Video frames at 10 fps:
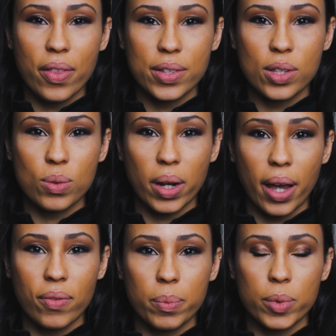then this is what I
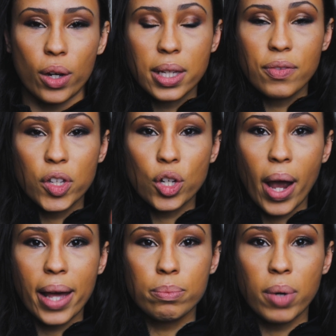have them do. Leaving your
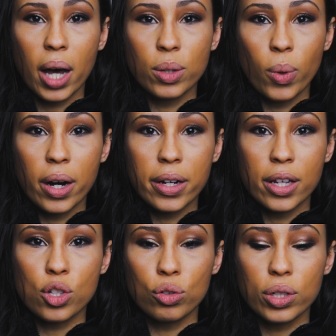head and body where it
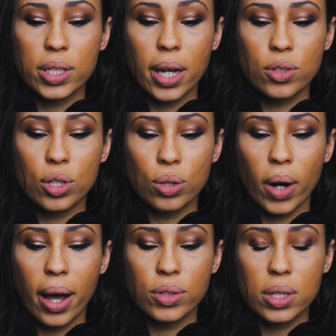is, look down to the
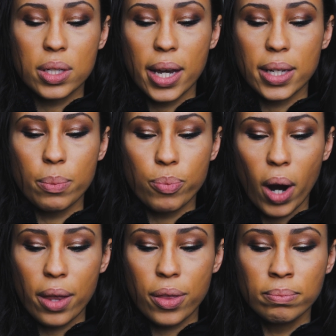ground. Take a deep
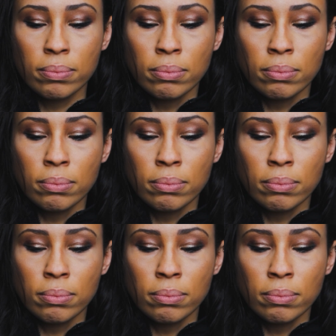breath.